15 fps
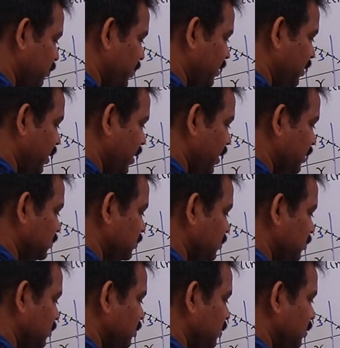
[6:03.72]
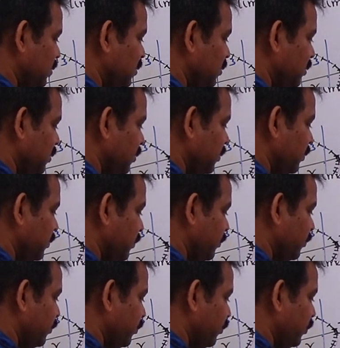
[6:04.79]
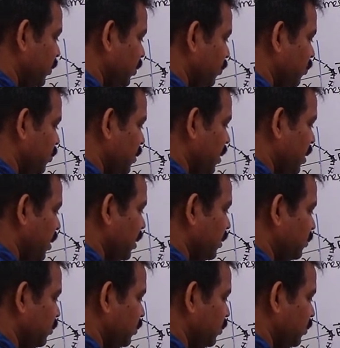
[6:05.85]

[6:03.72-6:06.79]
be written as mu naught